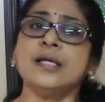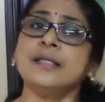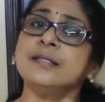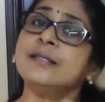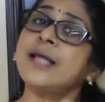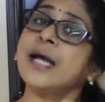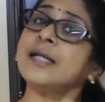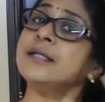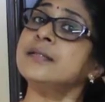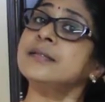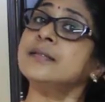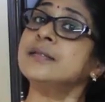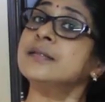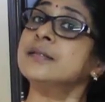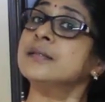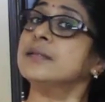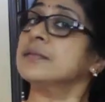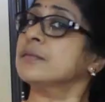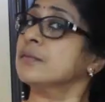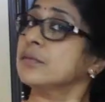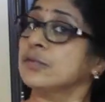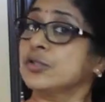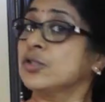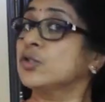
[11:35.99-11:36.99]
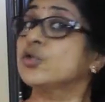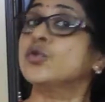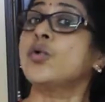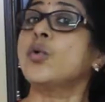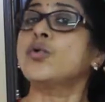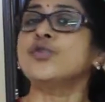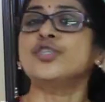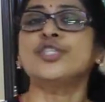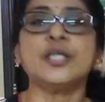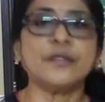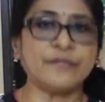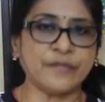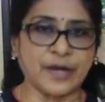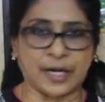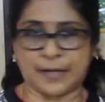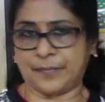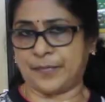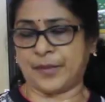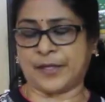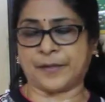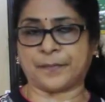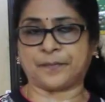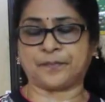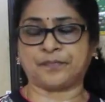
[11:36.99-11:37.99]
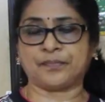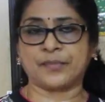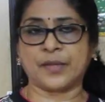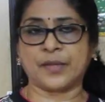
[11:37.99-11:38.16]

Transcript: That is social well-being.